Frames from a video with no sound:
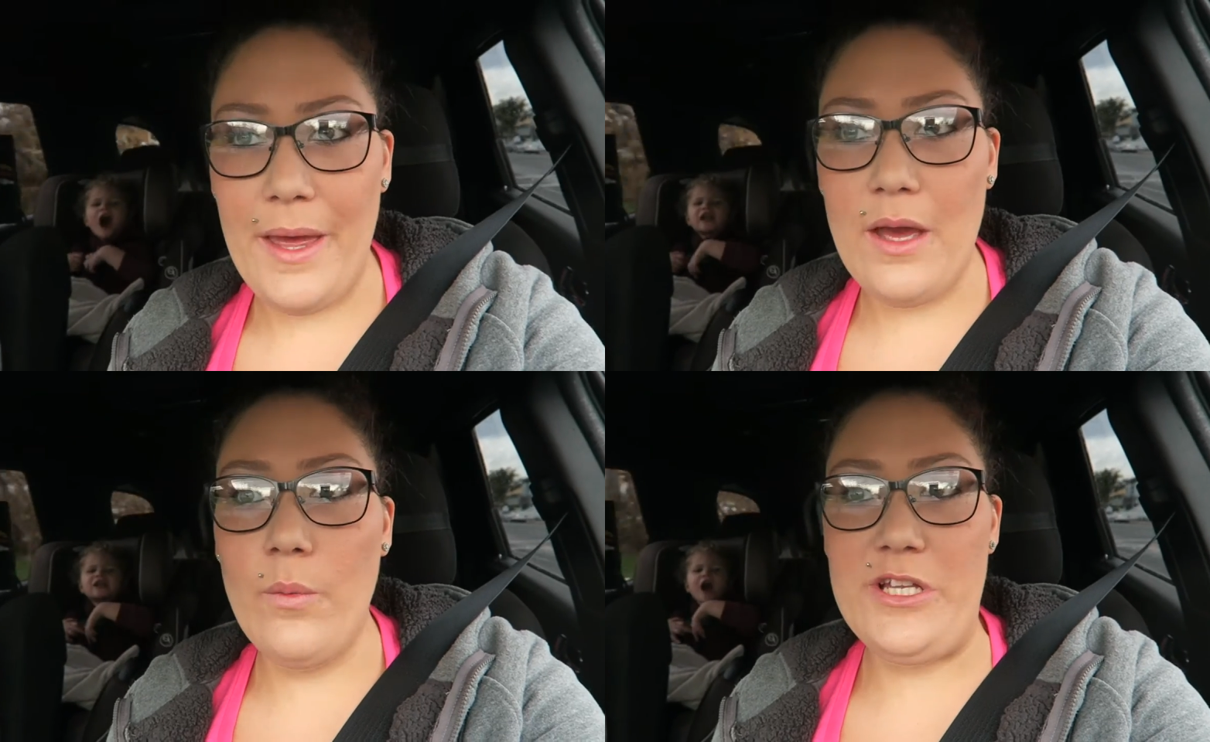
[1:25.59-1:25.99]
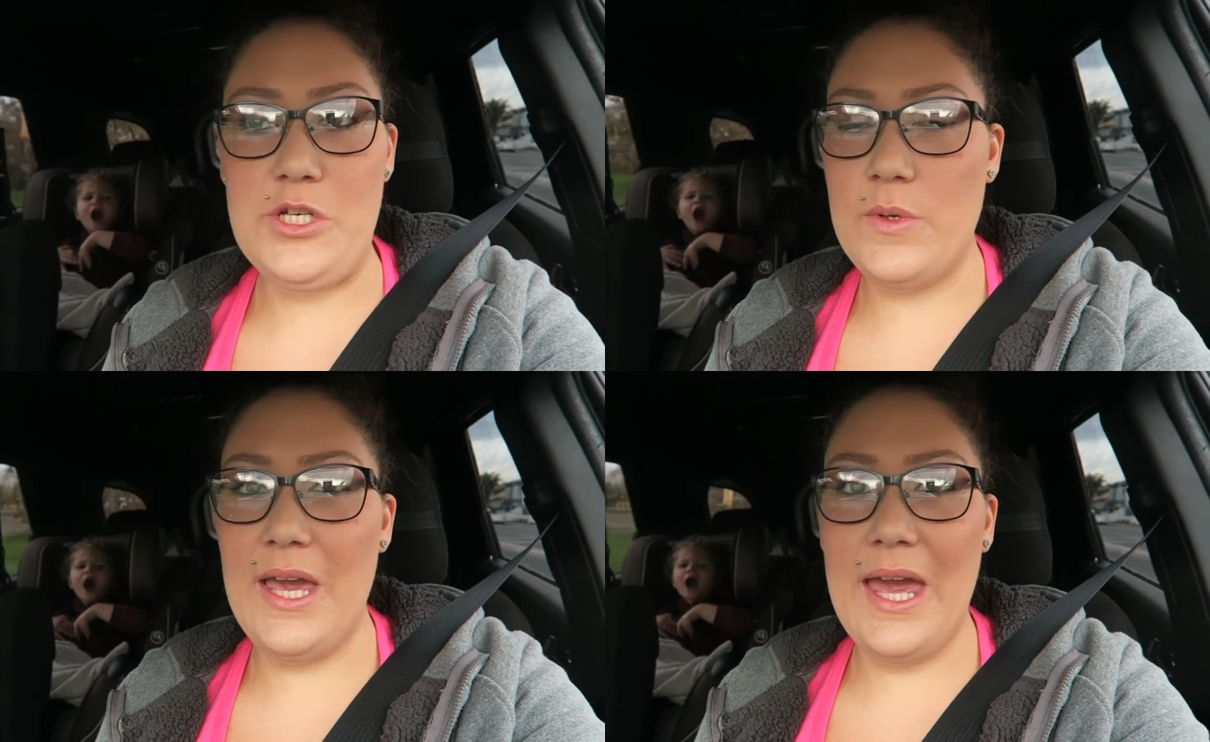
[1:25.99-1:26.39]
Speaker 1: bit, which you
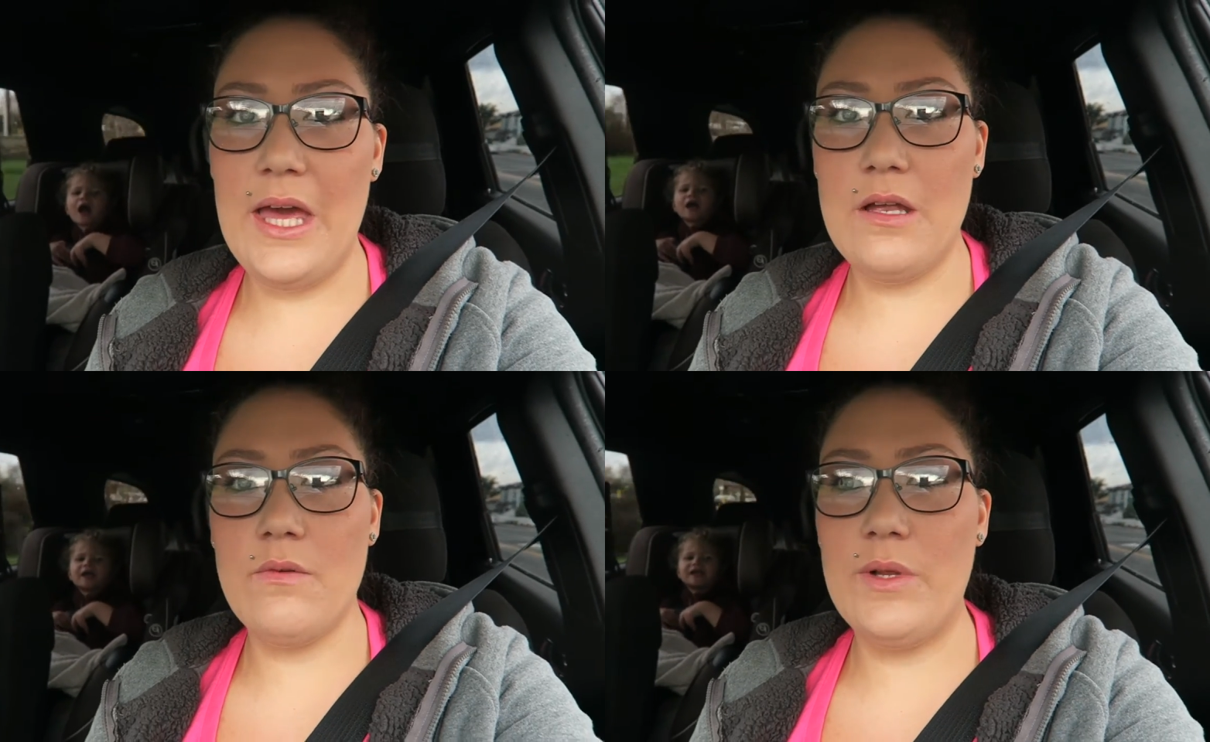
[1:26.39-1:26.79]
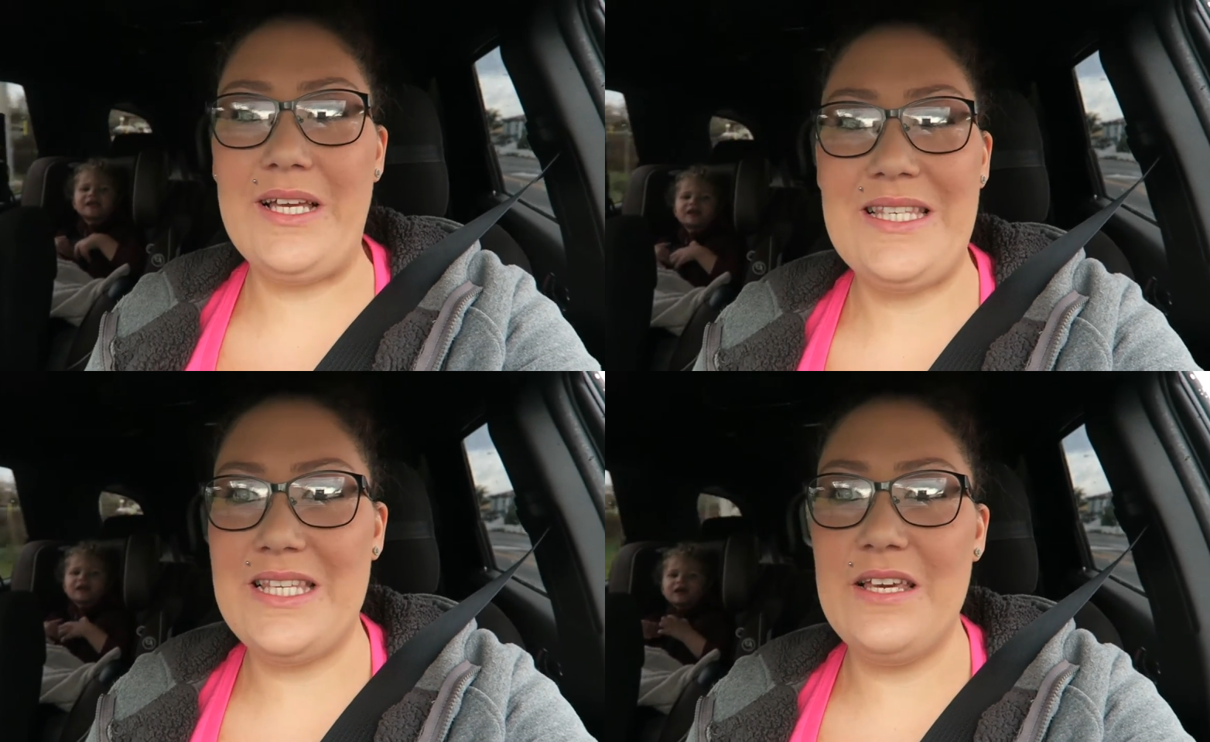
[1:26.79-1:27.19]
can't really
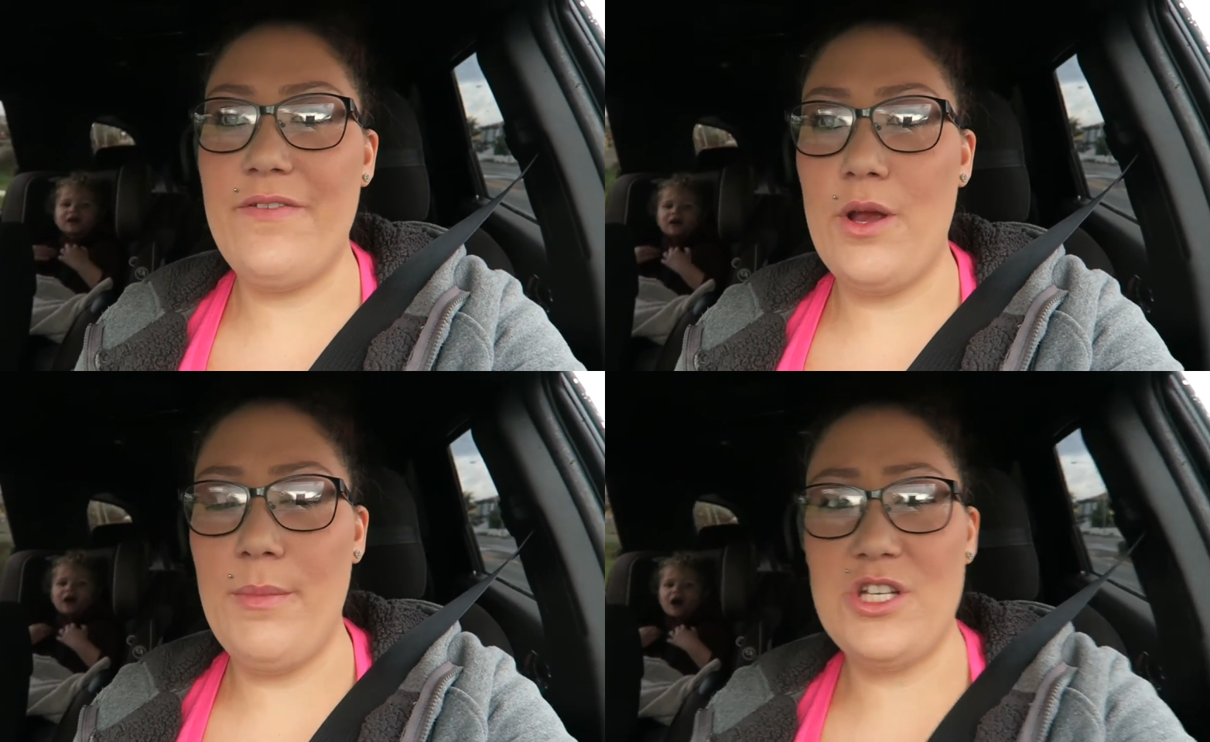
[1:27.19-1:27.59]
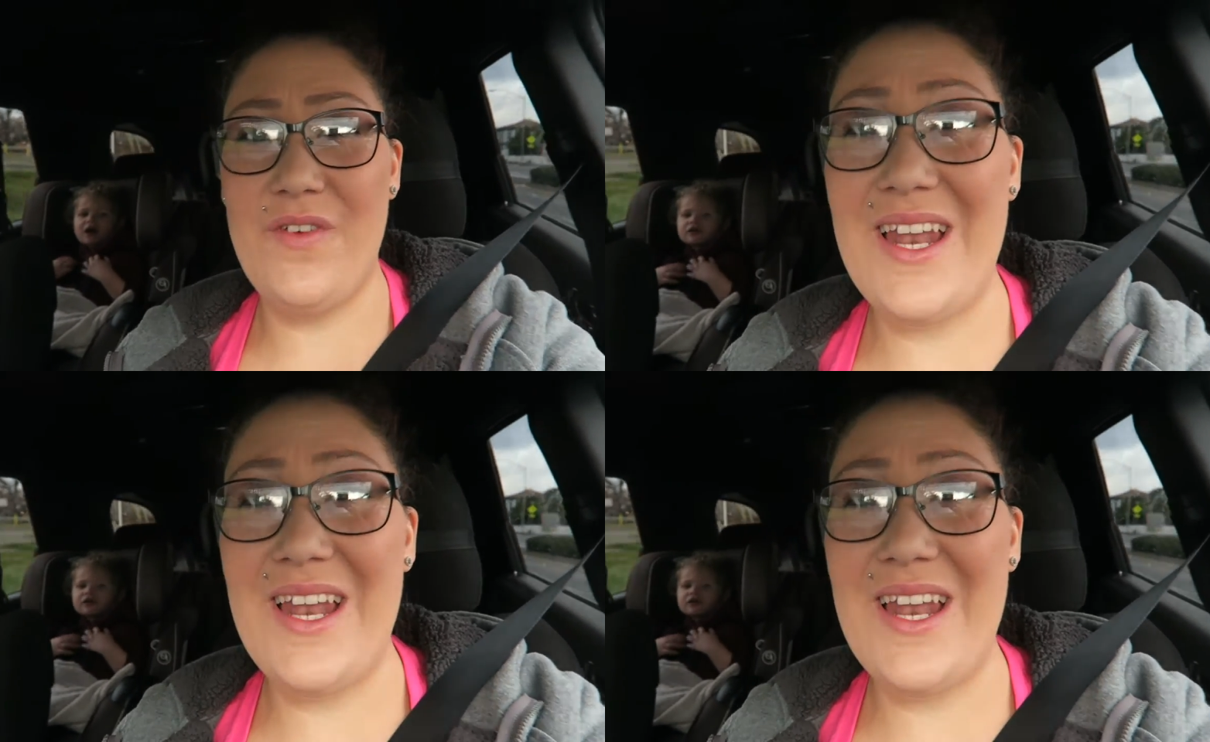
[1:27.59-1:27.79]
see very much of